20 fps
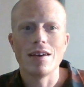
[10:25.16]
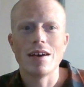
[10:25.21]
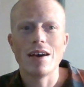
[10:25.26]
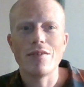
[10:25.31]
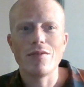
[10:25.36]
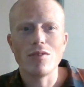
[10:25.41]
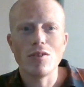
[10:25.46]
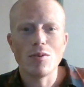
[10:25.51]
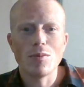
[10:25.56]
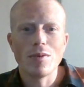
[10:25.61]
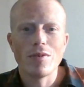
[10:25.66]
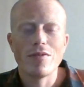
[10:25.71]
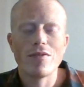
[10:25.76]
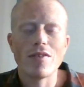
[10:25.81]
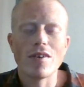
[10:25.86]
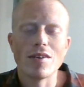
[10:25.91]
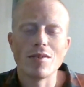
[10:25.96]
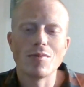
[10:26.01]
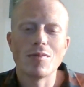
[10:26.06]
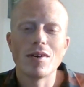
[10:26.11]
have a little bit of
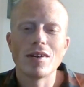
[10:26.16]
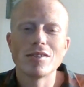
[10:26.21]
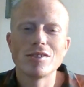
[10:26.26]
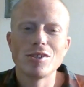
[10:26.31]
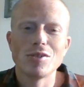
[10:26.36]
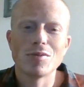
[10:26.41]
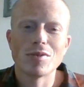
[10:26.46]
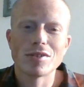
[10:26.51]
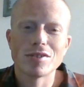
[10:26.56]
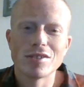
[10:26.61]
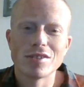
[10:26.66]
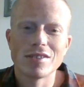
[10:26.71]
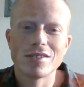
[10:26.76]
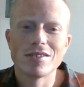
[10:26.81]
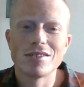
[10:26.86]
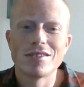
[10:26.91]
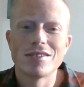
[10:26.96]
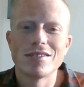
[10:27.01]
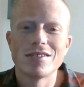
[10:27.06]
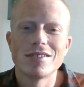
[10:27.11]
fun while she
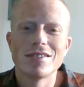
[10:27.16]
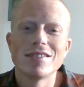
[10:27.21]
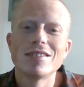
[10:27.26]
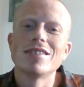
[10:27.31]
watches